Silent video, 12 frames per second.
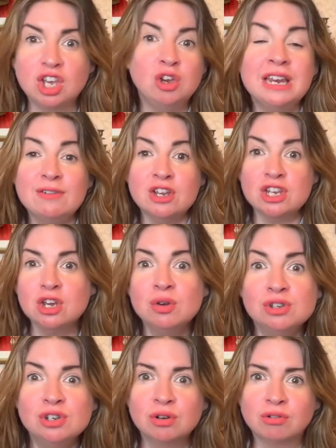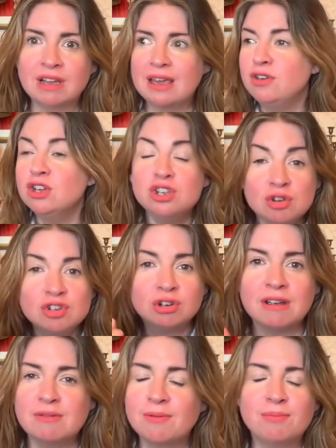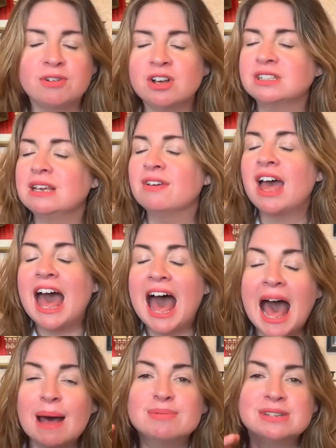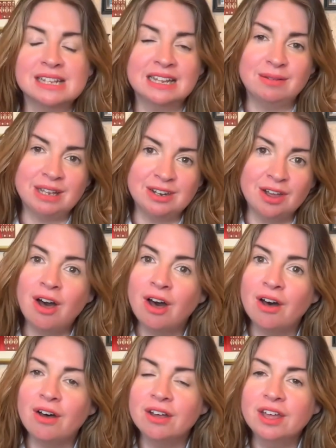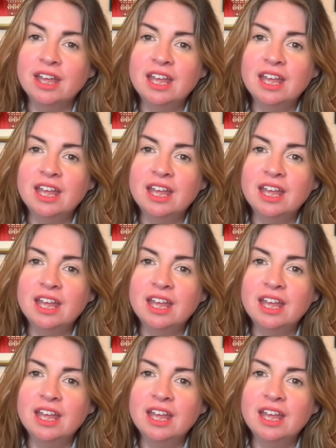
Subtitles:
You can even use your grief. You can use your grief to be productive. Absolutely not.